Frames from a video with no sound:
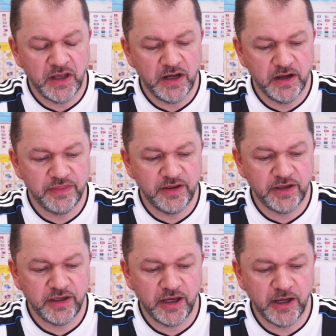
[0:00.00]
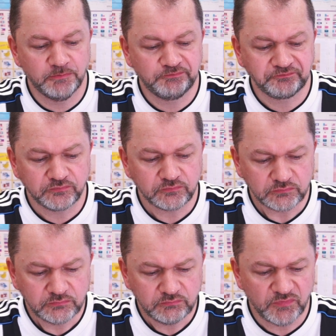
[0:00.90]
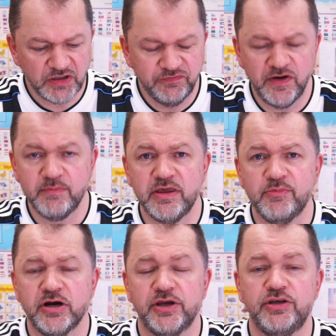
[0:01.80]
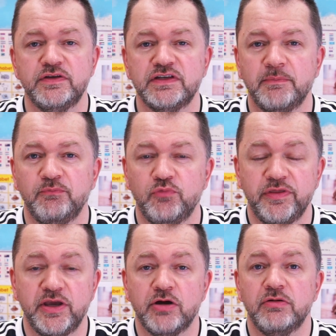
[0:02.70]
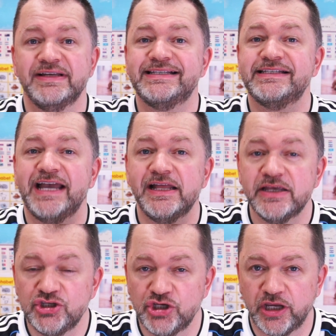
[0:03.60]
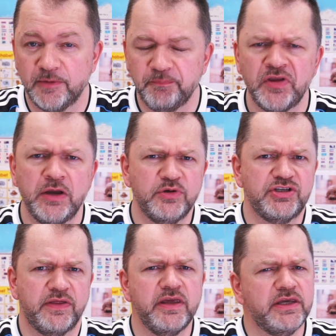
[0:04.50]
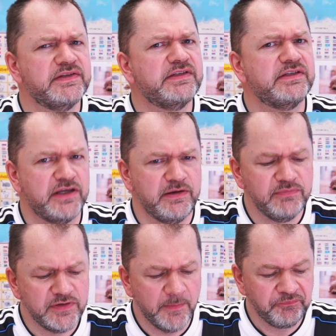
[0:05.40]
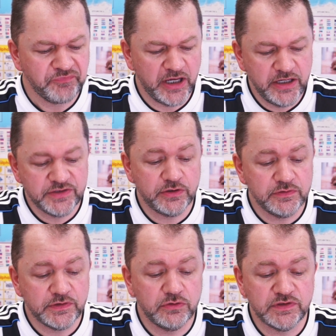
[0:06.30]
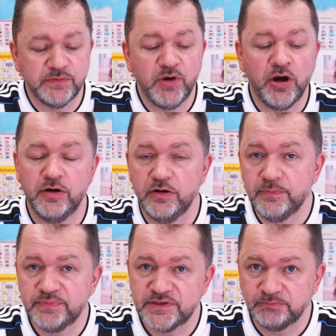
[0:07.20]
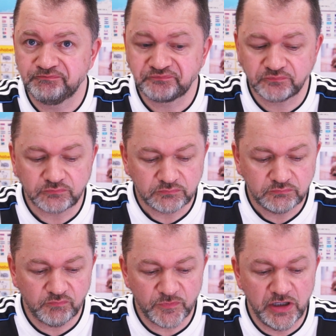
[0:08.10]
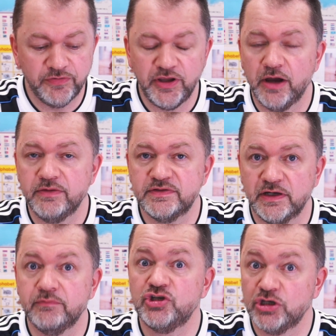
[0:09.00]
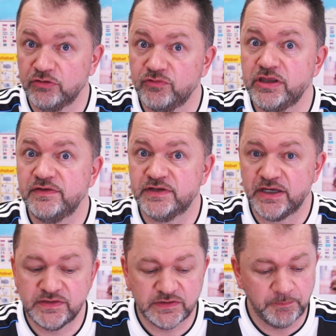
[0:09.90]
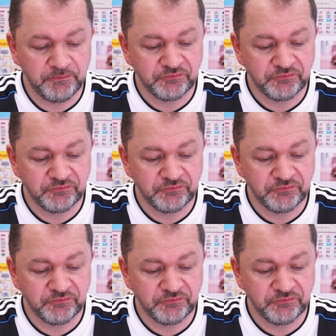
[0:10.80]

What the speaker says: I think Family Mart are using what they call salad chicken, which I think is steamed, and it's also got some herbs on the outside which you can really taste.